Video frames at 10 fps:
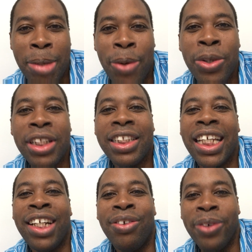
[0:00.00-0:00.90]
I wouldn't
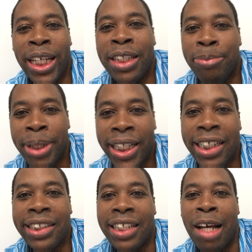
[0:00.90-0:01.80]
say great
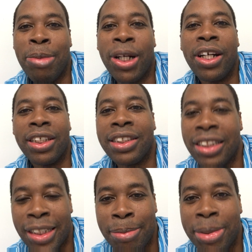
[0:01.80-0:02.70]
because I'm
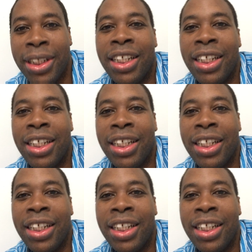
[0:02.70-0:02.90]
accustomed